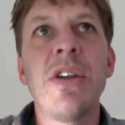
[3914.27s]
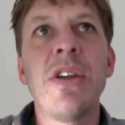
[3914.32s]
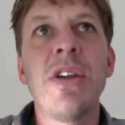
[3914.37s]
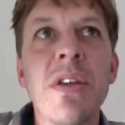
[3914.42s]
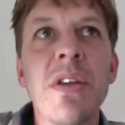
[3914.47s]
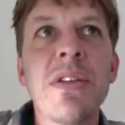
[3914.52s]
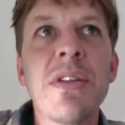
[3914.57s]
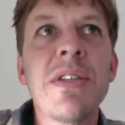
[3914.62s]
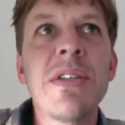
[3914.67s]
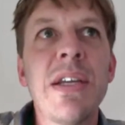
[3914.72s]
and you
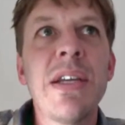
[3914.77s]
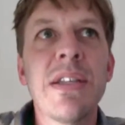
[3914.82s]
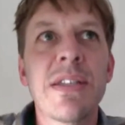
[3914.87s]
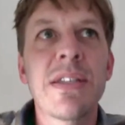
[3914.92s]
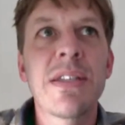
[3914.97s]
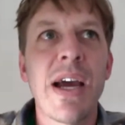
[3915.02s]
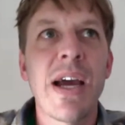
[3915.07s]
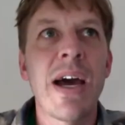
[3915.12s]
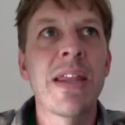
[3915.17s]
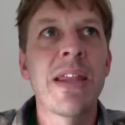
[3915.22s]
can see
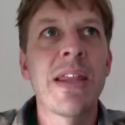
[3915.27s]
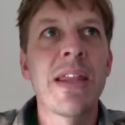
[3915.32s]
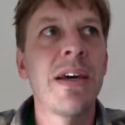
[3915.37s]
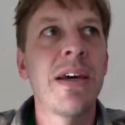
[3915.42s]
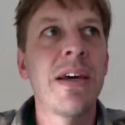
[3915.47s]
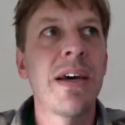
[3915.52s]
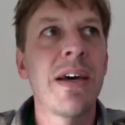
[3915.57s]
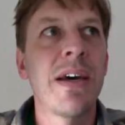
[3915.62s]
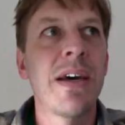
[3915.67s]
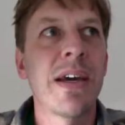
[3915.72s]
it's got
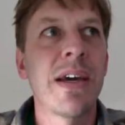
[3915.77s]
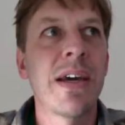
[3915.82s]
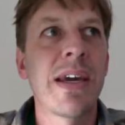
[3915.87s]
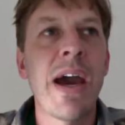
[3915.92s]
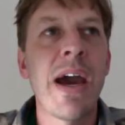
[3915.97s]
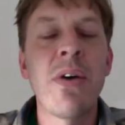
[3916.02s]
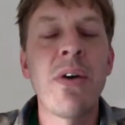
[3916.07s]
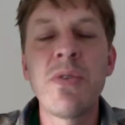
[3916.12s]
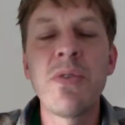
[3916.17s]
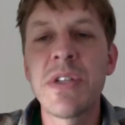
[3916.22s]
the
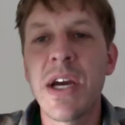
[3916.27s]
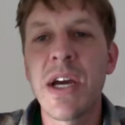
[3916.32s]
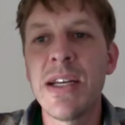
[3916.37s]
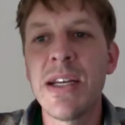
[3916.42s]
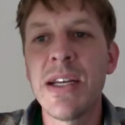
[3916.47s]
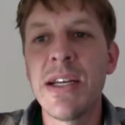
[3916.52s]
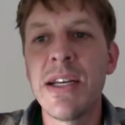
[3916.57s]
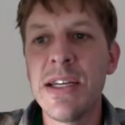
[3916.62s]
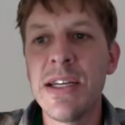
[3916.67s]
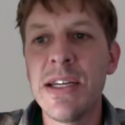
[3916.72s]
account
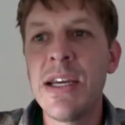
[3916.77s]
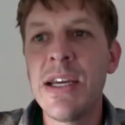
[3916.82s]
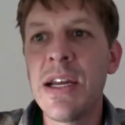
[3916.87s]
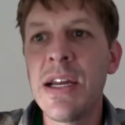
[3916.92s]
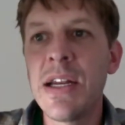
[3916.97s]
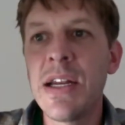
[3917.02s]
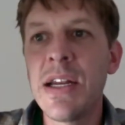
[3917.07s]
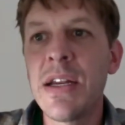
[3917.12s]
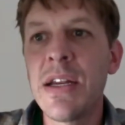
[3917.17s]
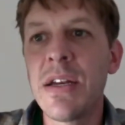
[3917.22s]
ID in
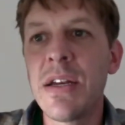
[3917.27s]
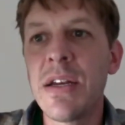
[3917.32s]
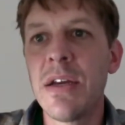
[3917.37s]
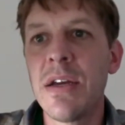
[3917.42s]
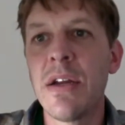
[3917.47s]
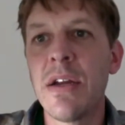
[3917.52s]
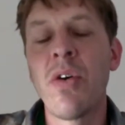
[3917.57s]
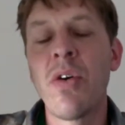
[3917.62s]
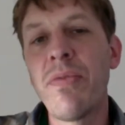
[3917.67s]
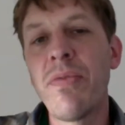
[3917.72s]
it,
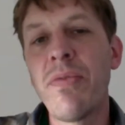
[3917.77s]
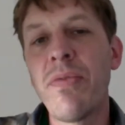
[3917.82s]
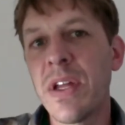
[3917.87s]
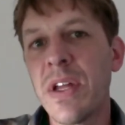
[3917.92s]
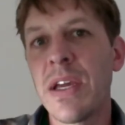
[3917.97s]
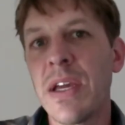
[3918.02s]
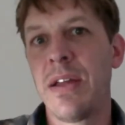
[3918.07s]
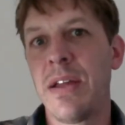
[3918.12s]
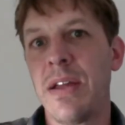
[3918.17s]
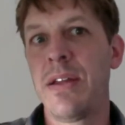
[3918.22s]
and
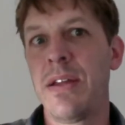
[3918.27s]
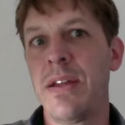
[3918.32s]
hopefully